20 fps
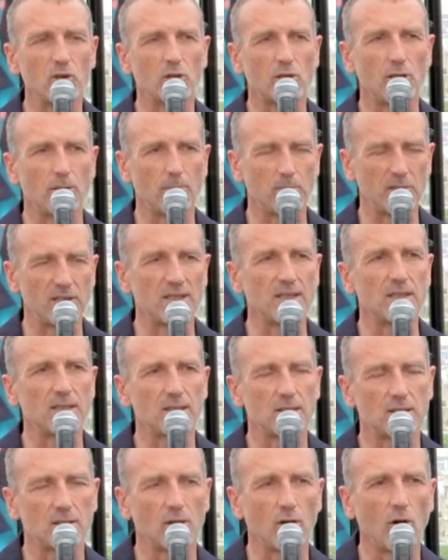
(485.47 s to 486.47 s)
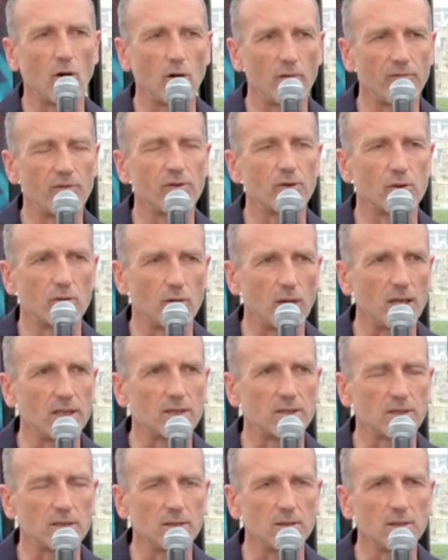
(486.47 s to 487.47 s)
companies of the
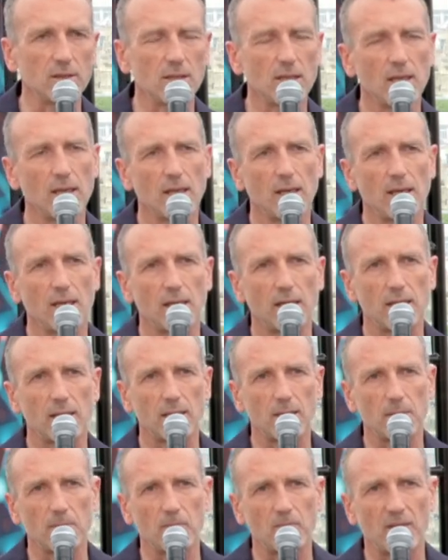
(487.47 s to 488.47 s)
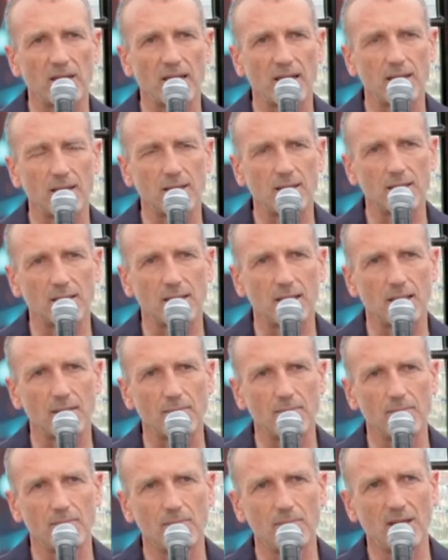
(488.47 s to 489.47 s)
coalition. And
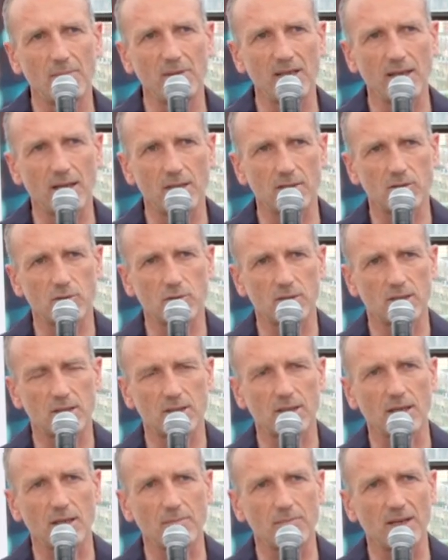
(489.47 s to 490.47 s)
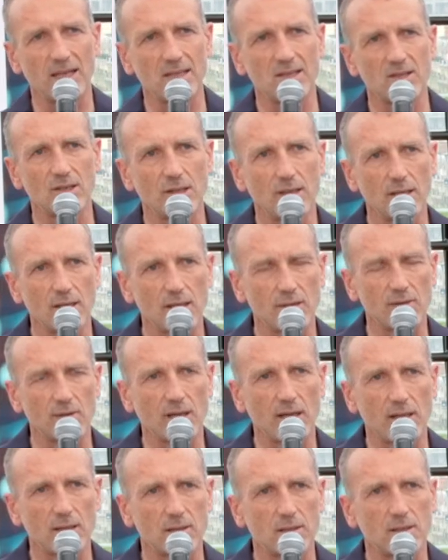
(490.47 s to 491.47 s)
maybe I should start by saying
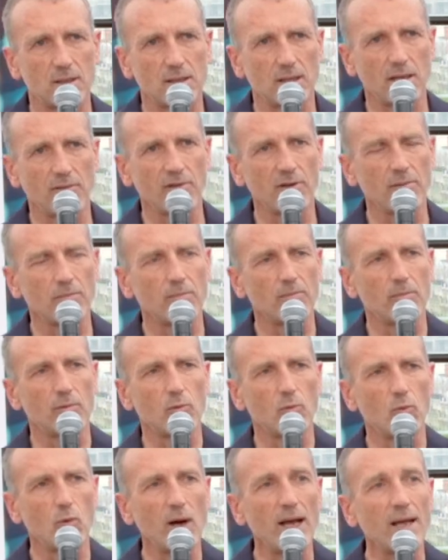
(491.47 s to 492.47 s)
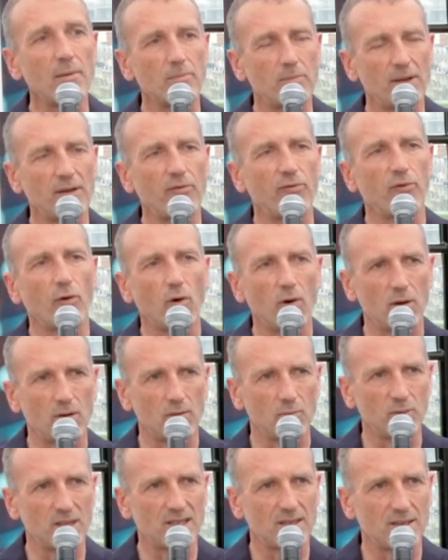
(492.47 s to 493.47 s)
that even way before
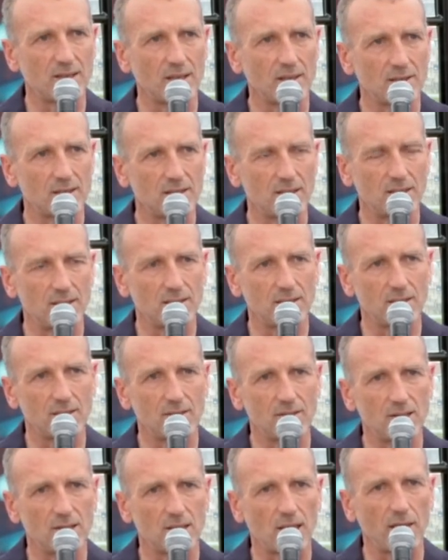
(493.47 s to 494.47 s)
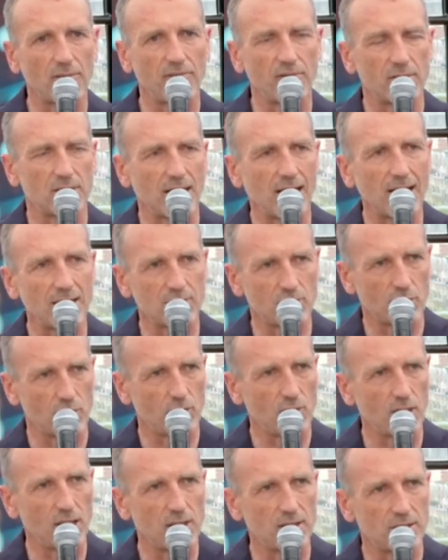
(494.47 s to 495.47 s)
we started this effort as a
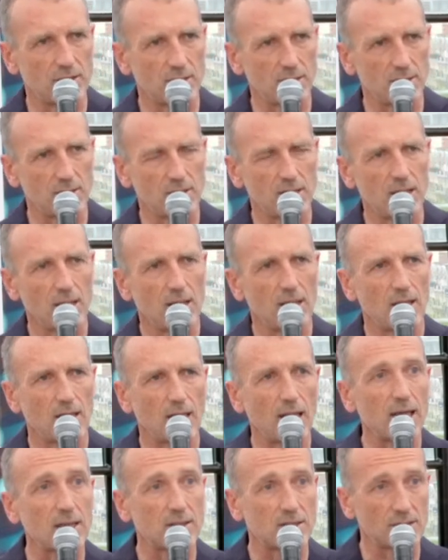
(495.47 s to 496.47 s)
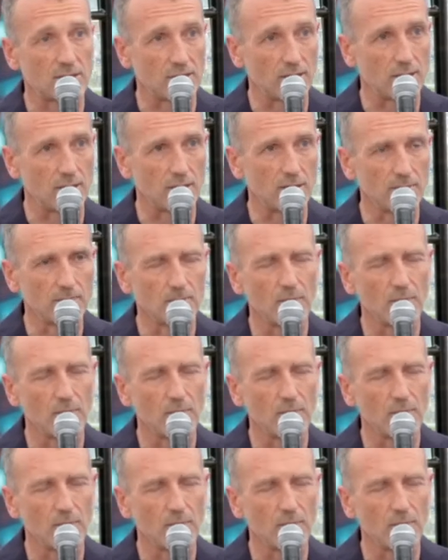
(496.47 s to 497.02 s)
coalition last year,